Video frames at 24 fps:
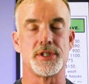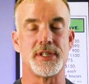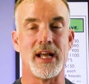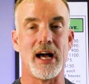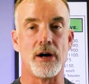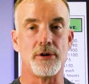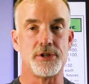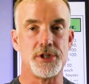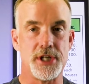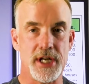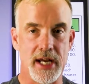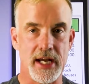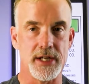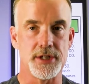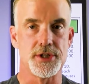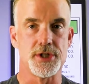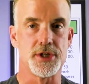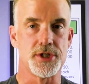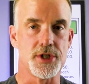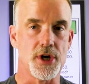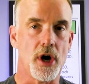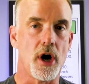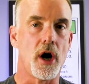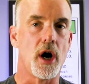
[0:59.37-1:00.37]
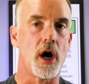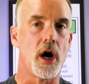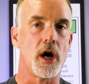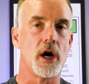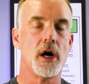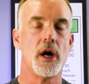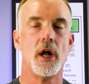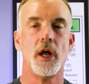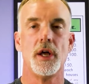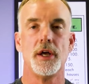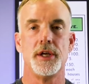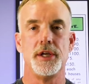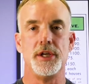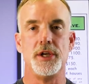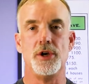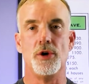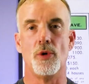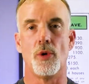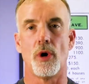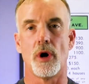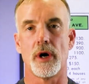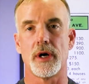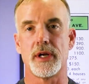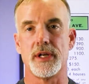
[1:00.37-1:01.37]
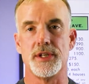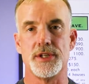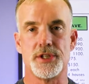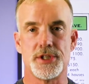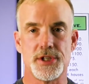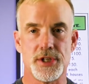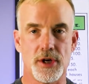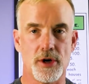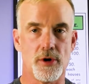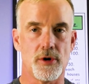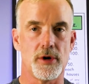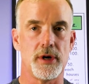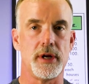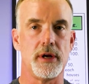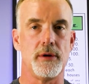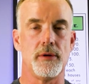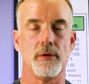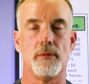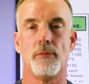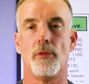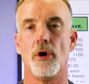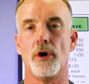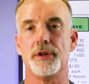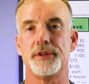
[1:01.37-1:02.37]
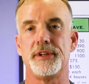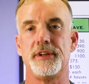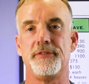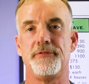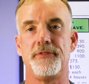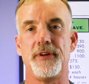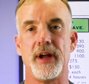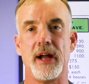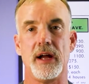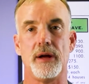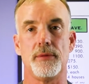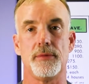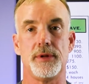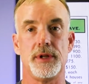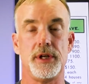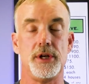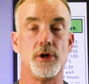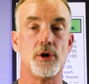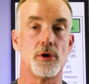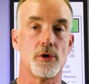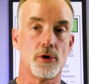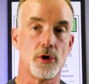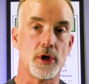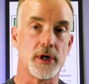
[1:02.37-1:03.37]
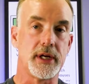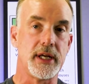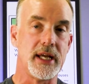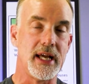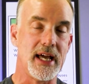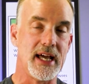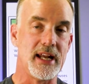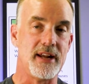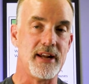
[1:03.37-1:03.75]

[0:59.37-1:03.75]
Now, chances are you are considering multifamily, you're looking at